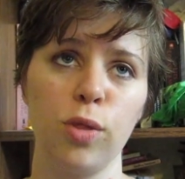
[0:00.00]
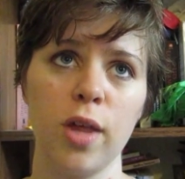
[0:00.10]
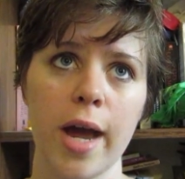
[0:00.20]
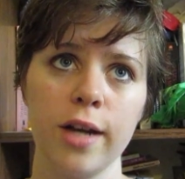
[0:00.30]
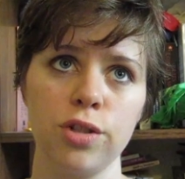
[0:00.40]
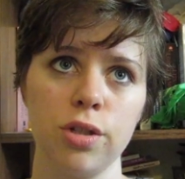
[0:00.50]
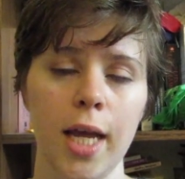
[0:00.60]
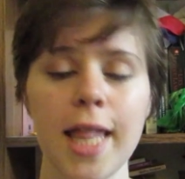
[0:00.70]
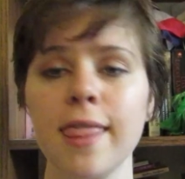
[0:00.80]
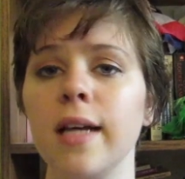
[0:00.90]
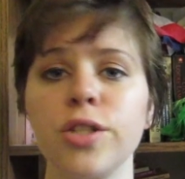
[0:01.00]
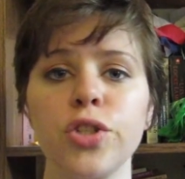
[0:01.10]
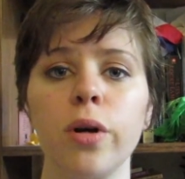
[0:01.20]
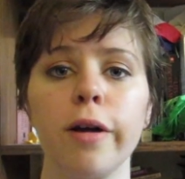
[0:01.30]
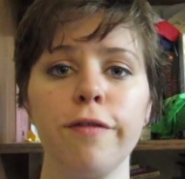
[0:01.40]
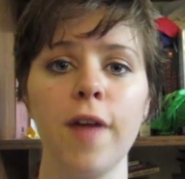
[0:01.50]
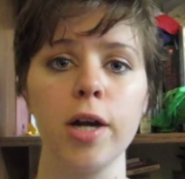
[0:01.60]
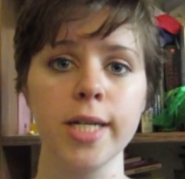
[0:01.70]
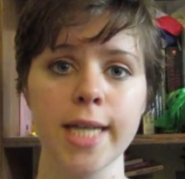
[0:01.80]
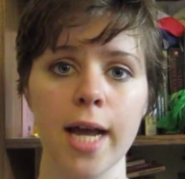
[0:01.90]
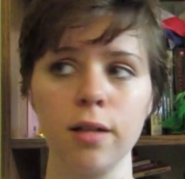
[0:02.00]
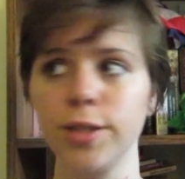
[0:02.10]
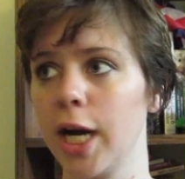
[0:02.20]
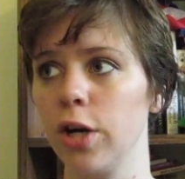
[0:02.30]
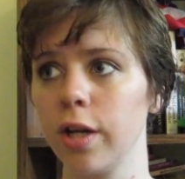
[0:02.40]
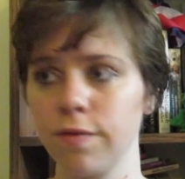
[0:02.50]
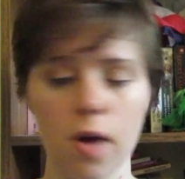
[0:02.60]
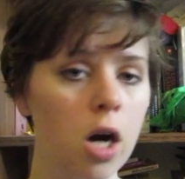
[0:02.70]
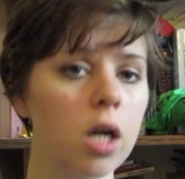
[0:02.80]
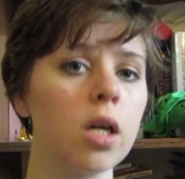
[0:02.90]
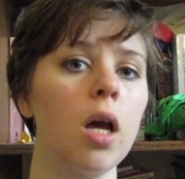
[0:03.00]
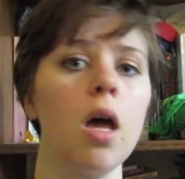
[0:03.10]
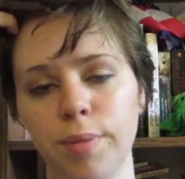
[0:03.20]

that in this sort of fairy tale narrative arc,